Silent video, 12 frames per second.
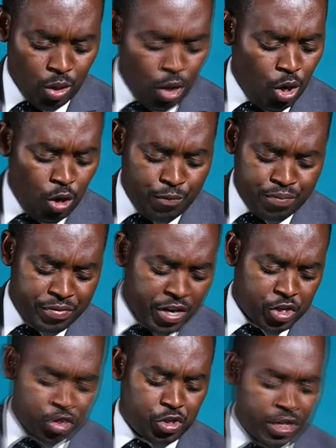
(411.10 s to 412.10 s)
Oh,
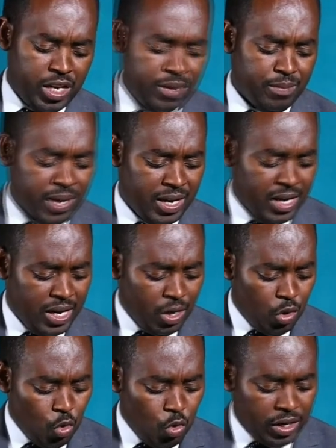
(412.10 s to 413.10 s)
praise him
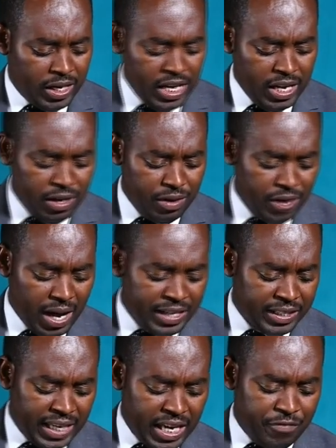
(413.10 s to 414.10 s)
who give
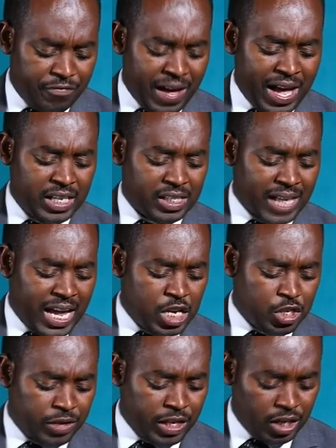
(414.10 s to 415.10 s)
and give thanks
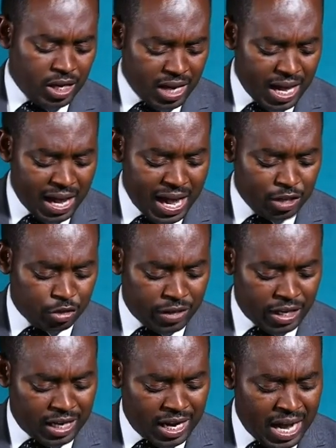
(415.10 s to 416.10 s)
unto the, uh, unto
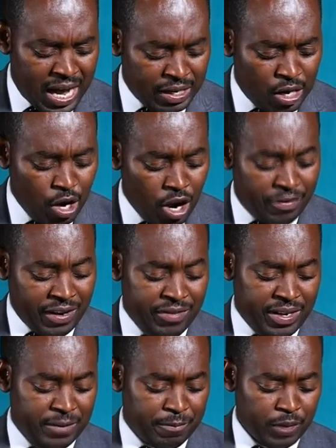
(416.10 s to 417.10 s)
the God of
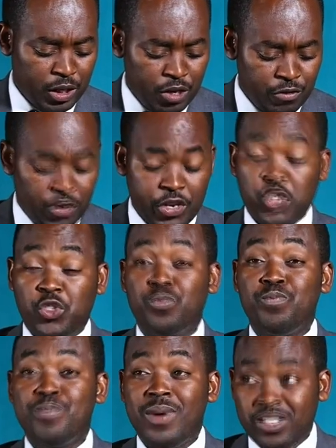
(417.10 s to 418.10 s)
heaven, for his
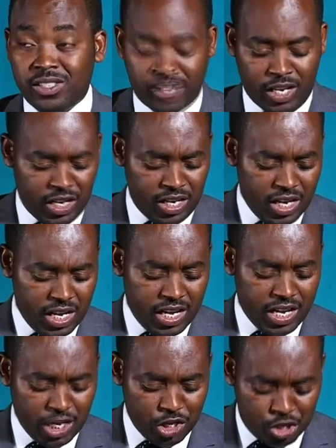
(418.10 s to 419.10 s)
mercy
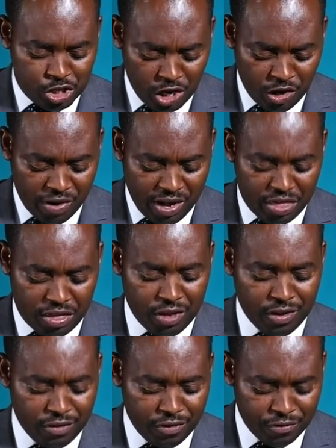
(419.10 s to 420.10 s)
endureth
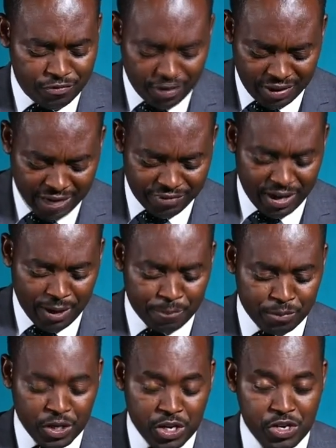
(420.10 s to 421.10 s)
forever.